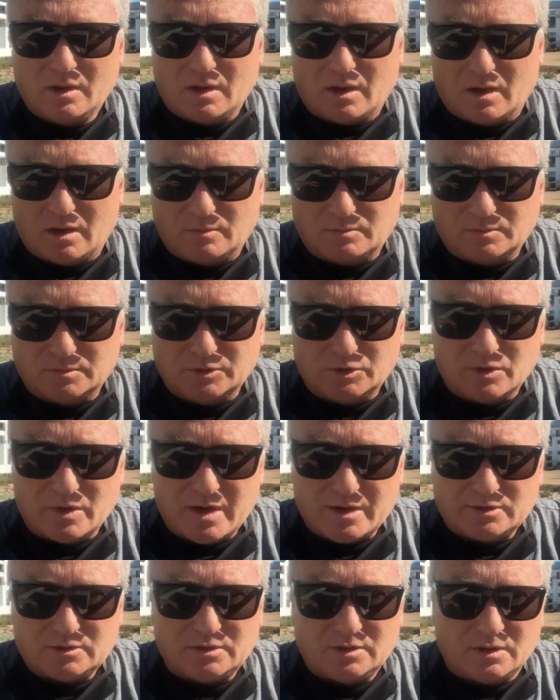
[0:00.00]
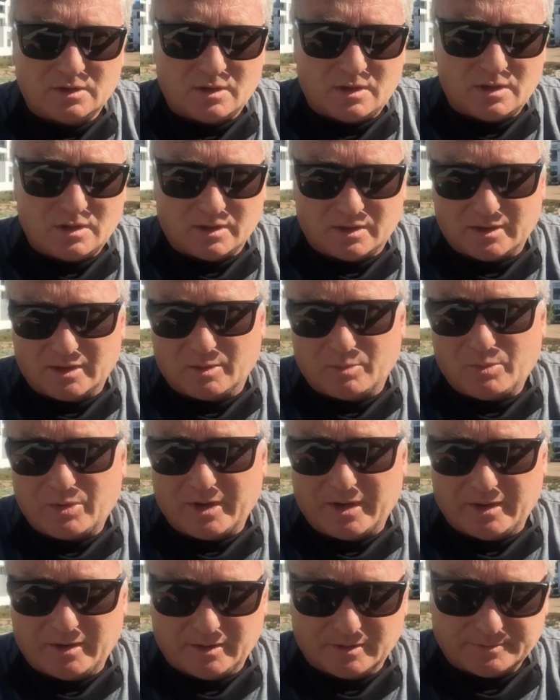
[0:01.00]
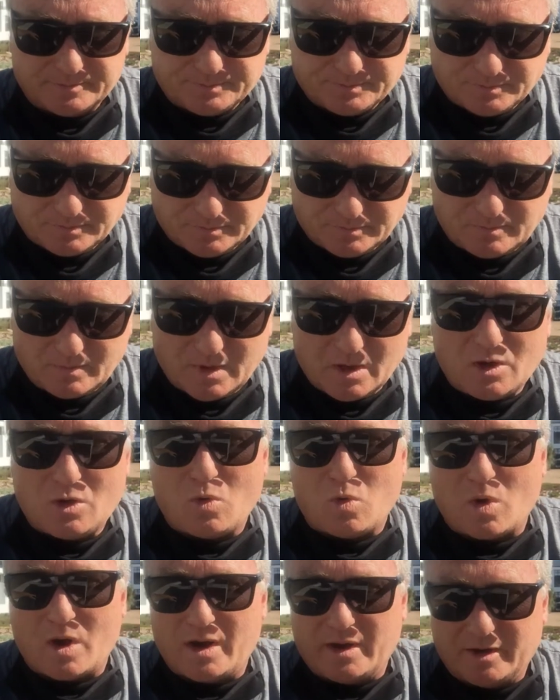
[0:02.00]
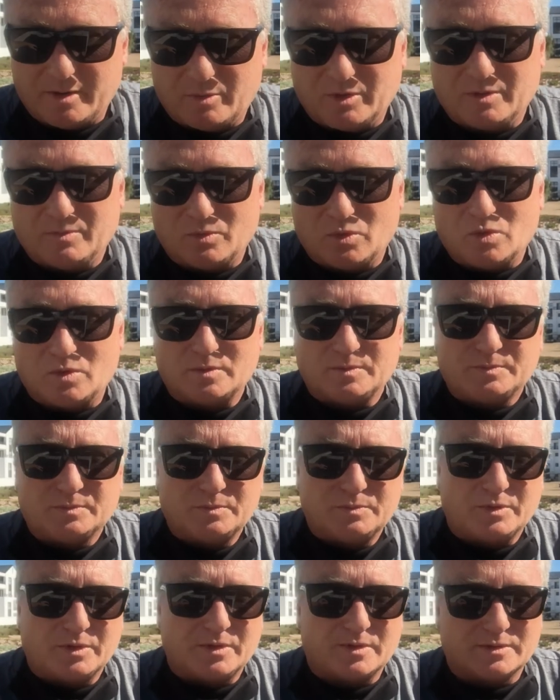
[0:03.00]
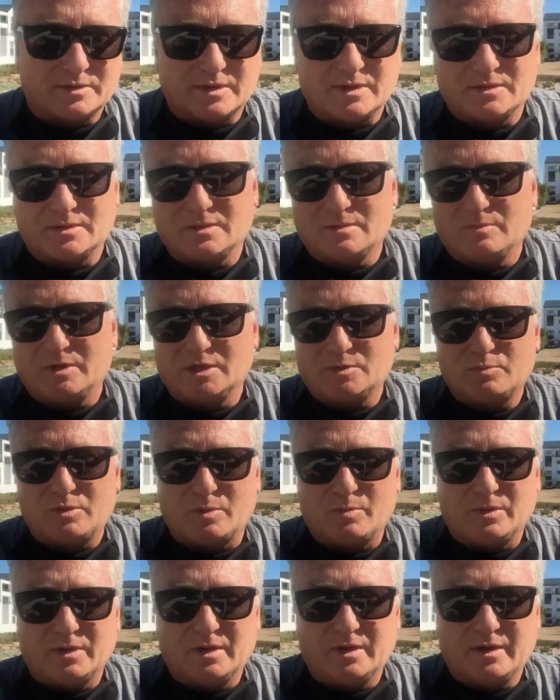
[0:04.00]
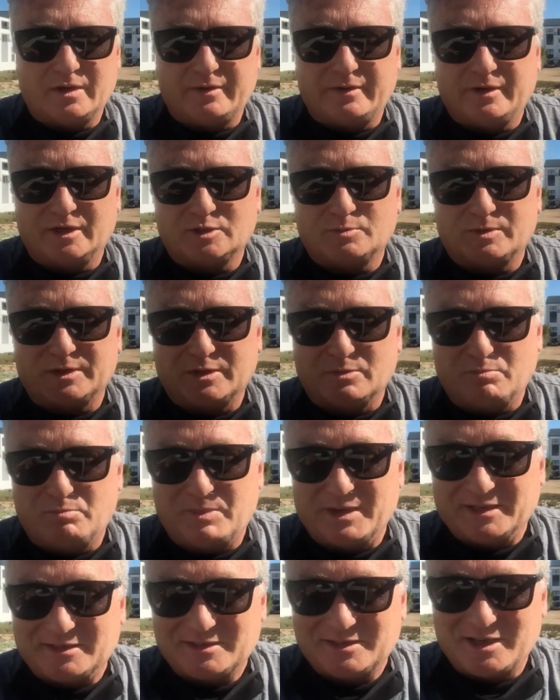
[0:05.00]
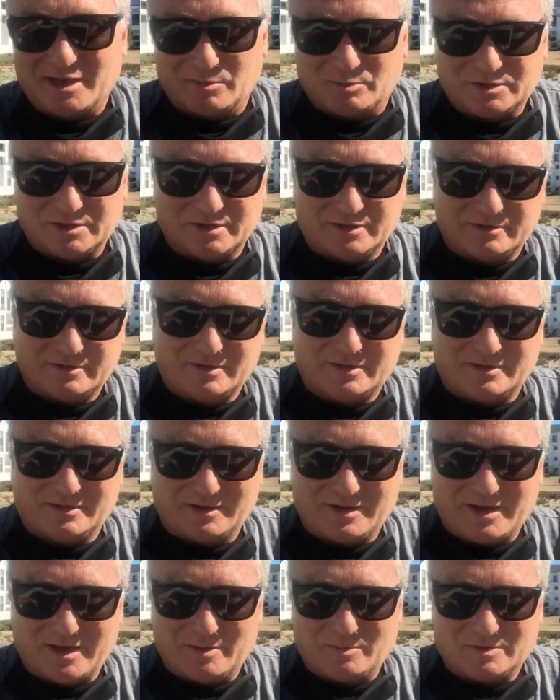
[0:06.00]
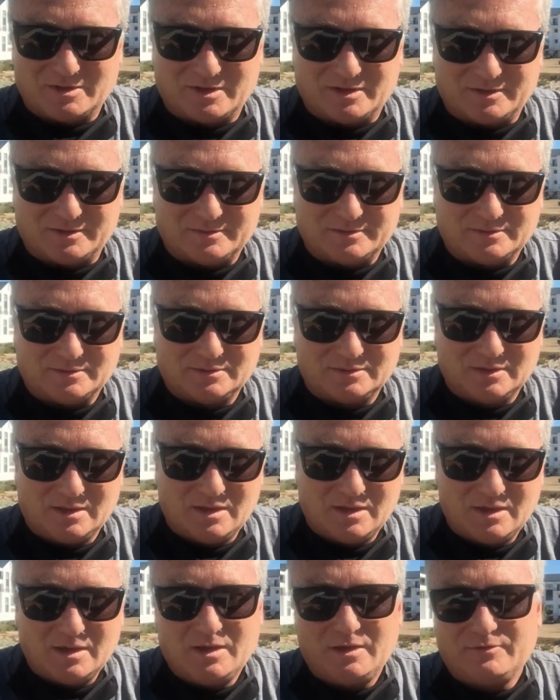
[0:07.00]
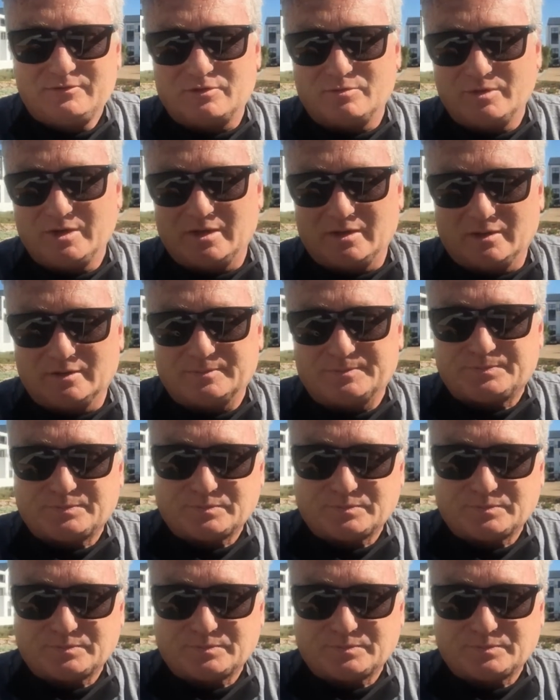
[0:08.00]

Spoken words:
you actually are going to pay quite a bit more because those are the most popular areas. But the best kept secret in Cape Town, for me,